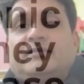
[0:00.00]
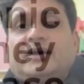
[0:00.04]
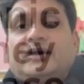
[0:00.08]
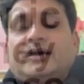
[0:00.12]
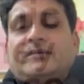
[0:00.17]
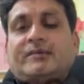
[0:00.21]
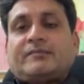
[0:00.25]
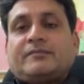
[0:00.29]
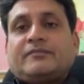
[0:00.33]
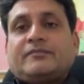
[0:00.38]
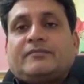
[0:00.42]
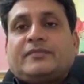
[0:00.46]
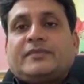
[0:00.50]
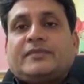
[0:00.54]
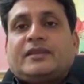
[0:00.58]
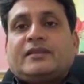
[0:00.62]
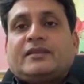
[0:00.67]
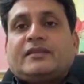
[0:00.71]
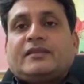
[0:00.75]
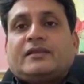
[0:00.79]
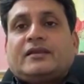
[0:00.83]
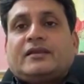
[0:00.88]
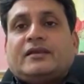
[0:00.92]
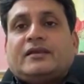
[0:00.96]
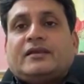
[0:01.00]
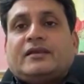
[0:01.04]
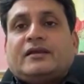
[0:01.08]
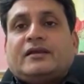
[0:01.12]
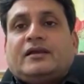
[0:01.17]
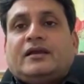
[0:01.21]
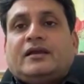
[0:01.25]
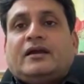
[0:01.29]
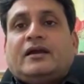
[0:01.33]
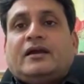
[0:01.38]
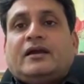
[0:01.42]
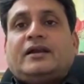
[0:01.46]
edema
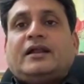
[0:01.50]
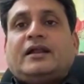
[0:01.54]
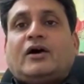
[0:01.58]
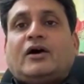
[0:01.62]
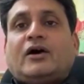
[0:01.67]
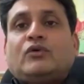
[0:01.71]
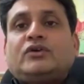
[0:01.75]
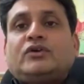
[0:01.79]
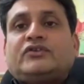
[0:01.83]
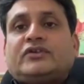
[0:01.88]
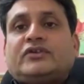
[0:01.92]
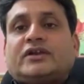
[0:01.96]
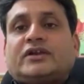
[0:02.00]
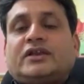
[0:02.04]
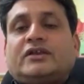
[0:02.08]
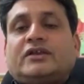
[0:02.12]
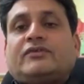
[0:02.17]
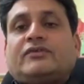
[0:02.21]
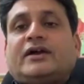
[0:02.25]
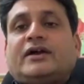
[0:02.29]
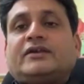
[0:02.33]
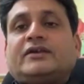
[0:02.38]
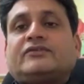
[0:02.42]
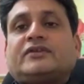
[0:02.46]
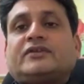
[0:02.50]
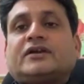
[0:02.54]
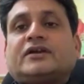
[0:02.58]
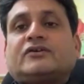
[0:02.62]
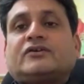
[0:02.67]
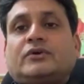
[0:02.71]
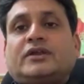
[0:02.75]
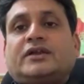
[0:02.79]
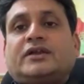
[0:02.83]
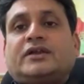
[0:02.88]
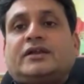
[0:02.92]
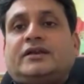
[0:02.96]
and how it signifies the
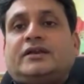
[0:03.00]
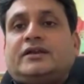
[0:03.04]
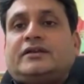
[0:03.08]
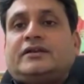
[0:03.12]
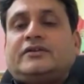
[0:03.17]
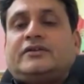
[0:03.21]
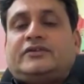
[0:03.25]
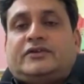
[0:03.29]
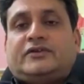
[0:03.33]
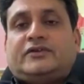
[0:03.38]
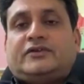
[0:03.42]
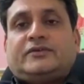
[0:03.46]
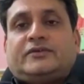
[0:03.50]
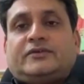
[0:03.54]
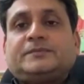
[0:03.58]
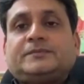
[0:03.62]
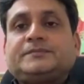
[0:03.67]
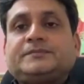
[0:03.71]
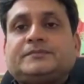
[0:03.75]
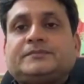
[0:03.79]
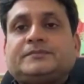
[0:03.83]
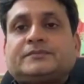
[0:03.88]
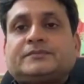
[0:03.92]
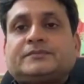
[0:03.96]
chronic kidney disease.